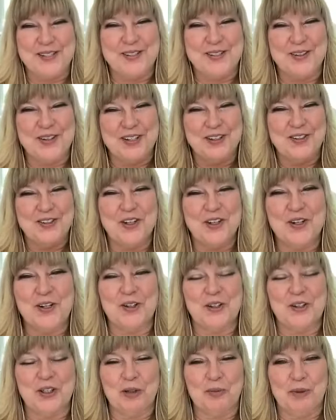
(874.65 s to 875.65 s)
So can you talk a
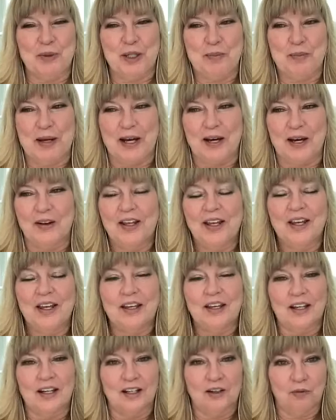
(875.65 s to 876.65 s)
little bit about
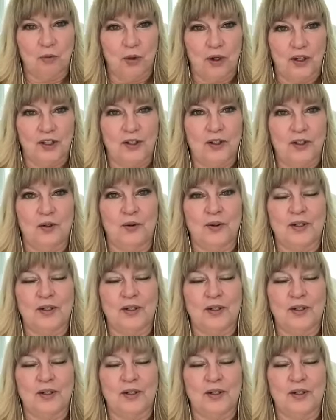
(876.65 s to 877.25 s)
kind of what you